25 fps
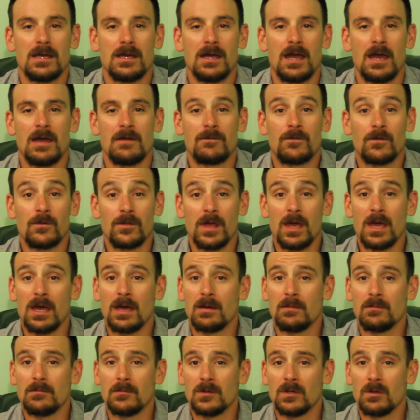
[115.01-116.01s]
And for
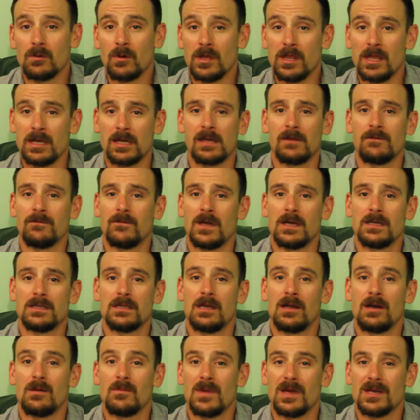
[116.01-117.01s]
them, the way they conveyed
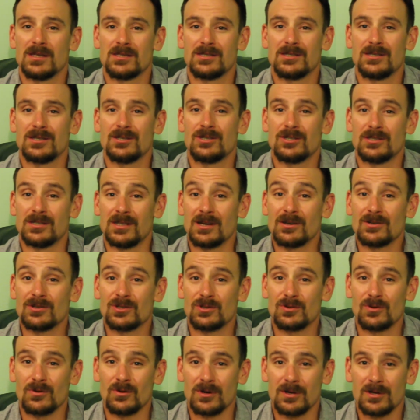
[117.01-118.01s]
their message and their
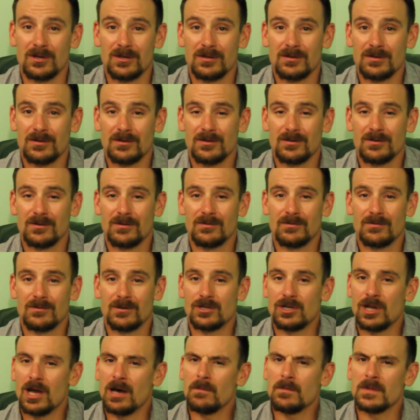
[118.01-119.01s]
story,
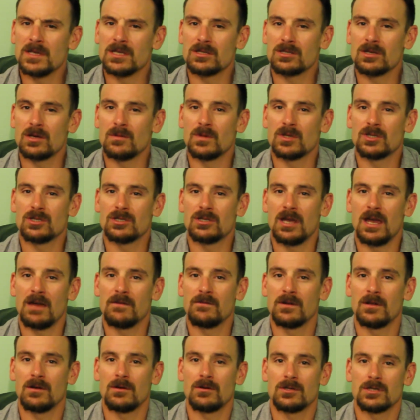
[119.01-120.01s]
which helped me so much to have
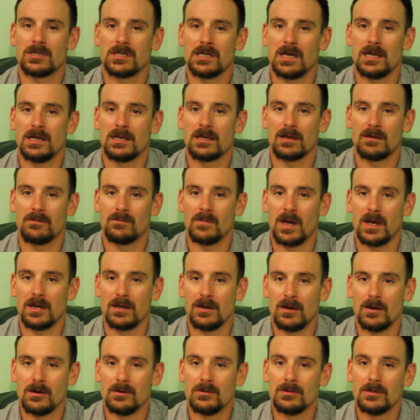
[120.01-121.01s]
an understanding of
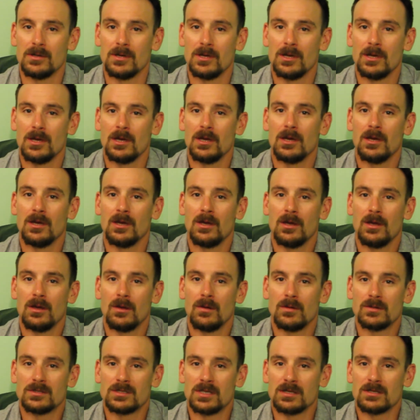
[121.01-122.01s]
my own,
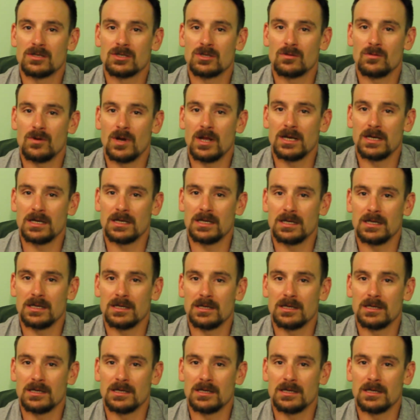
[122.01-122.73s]
was that serenity